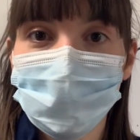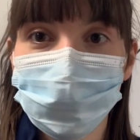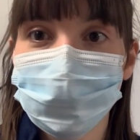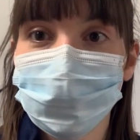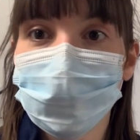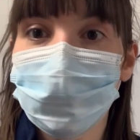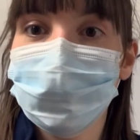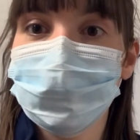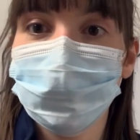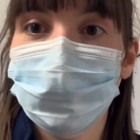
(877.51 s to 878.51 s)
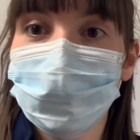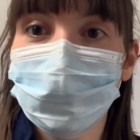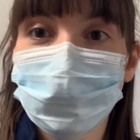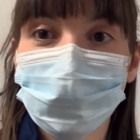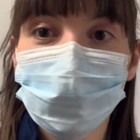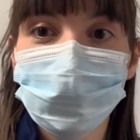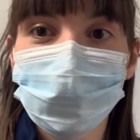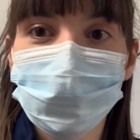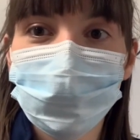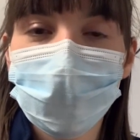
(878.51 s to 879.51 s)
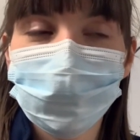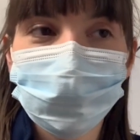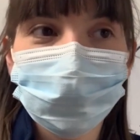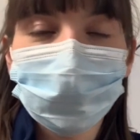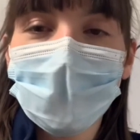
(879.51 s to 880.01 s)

just to dampen down all the inflammation in his chest.